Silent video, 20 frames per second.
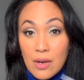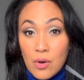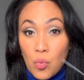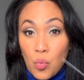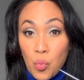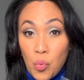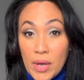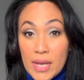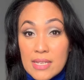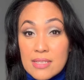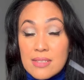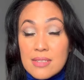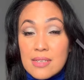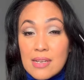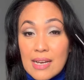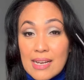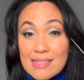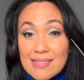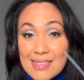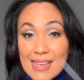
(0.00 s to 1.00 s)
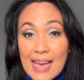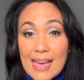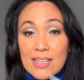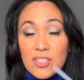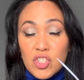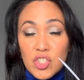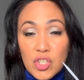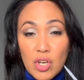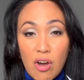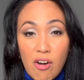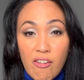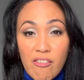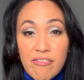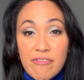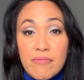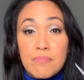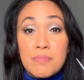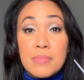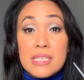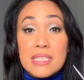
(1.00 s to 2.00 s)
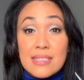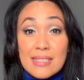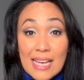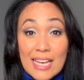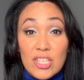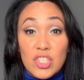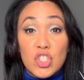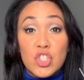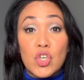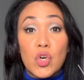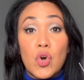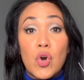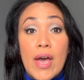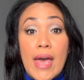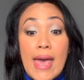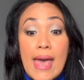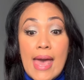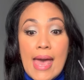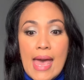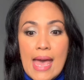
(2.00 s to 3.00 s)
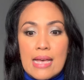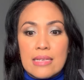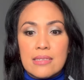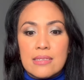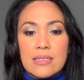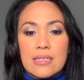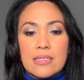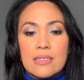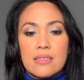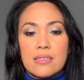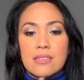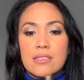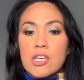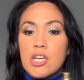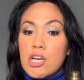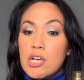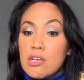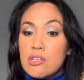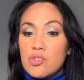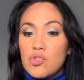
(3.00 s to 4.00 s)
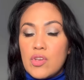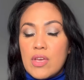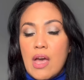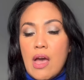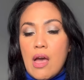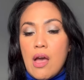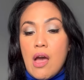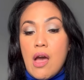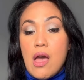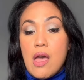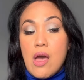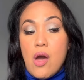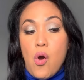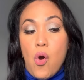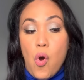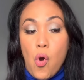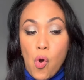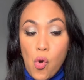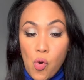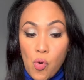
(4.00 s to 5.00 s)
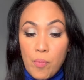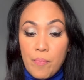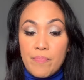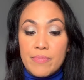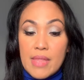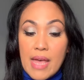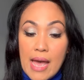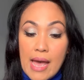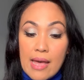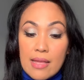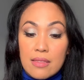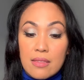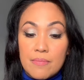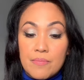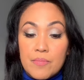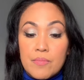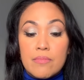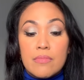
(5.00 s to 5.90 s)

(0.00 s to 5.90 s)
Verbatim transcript: with a dash of pistachio essence. So yeah, I hope that